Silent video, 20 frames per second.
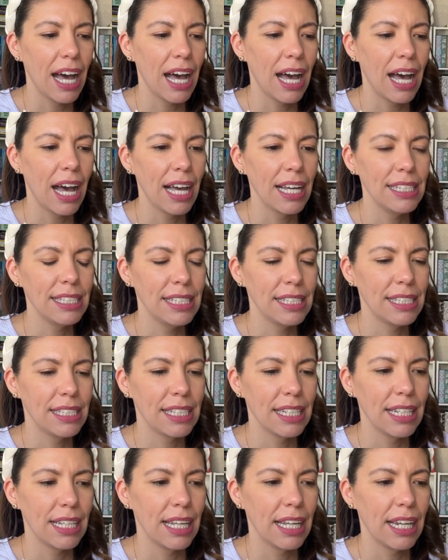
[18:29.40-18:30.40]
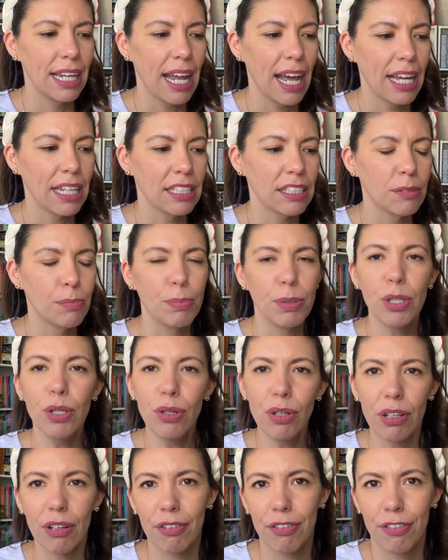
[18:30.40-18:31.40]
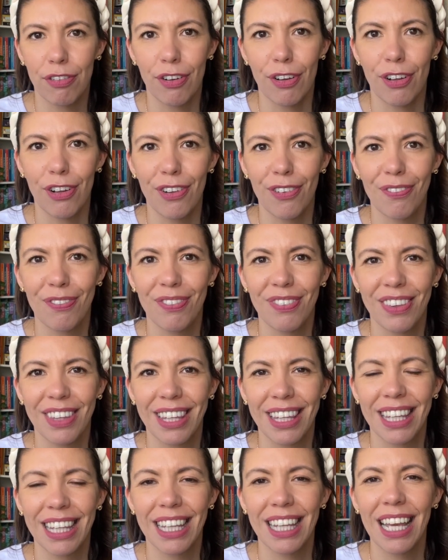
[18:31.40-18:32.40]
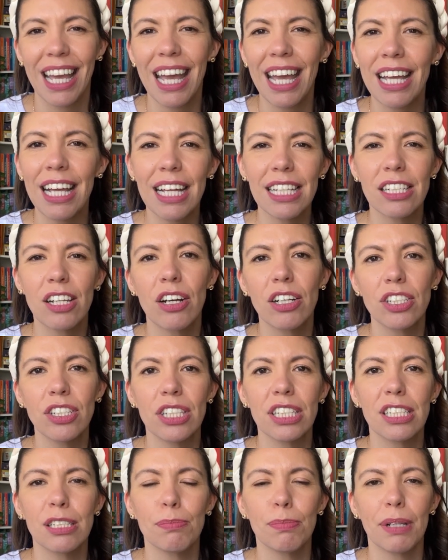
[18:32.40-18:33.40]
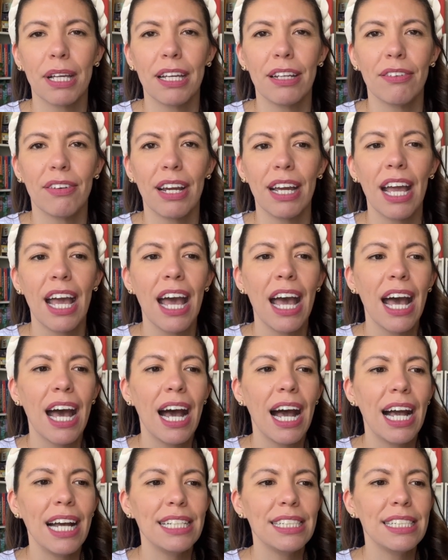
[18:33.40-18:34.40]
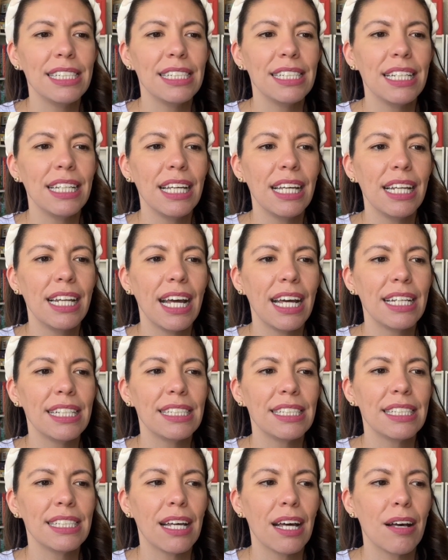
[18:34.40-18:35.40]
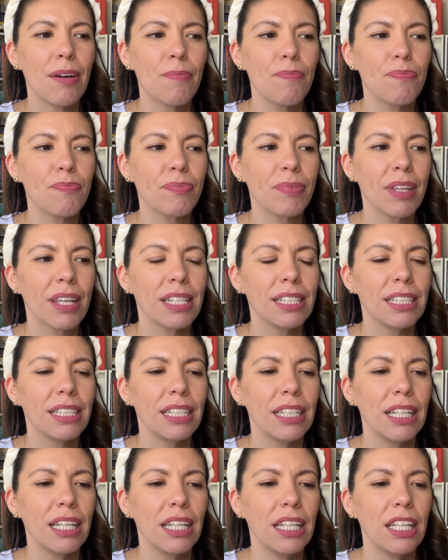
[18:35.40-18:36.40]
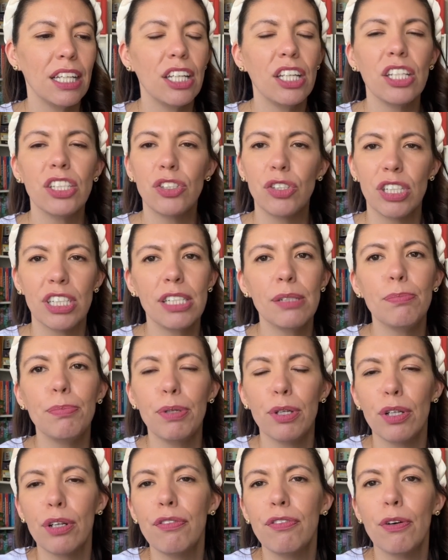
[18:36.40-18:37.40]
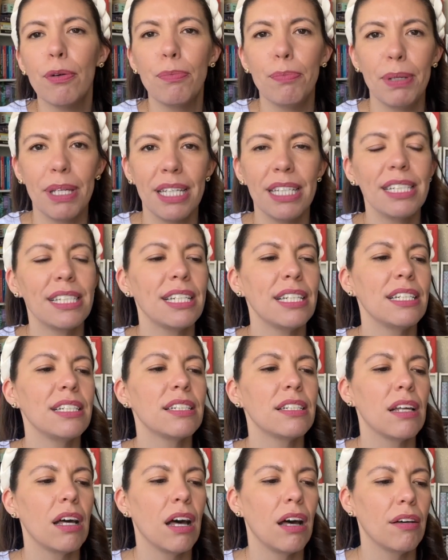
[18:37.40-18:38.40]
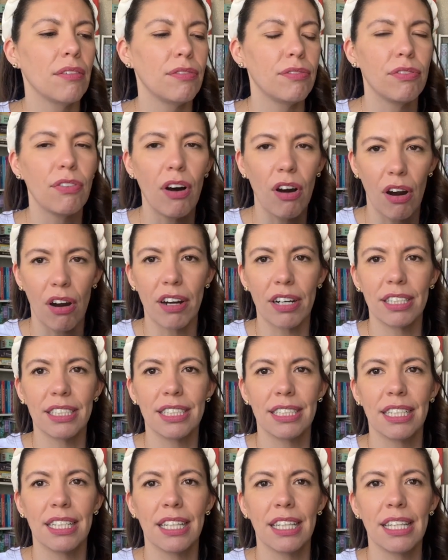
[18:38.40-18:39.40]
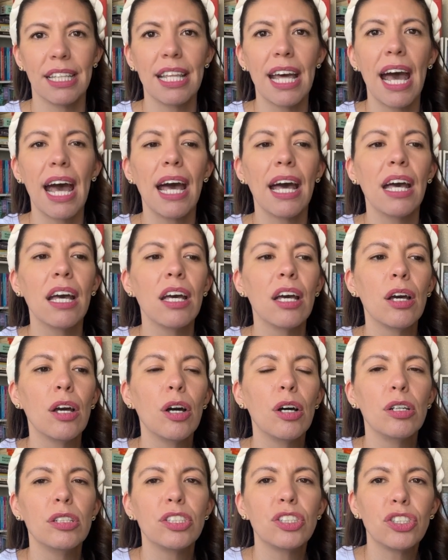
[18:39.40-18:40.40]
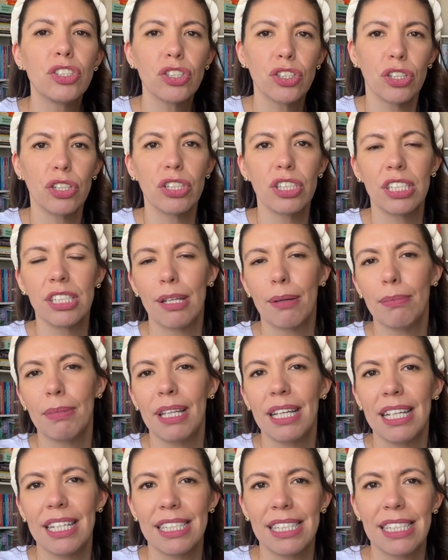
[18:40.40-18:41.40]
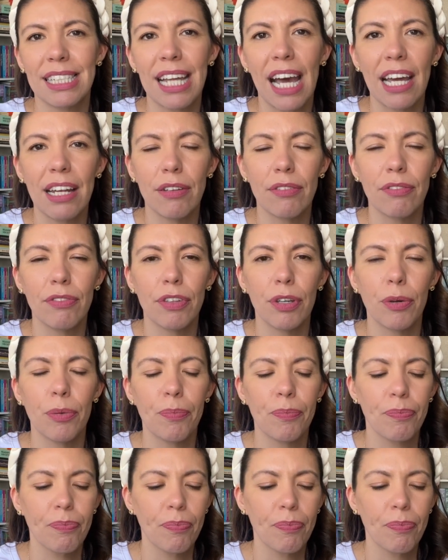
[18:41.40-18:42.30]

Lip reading: I see it as beautiful. It's hard to explain, right? I see it as just beautiful pieces of art that stir something inside of you.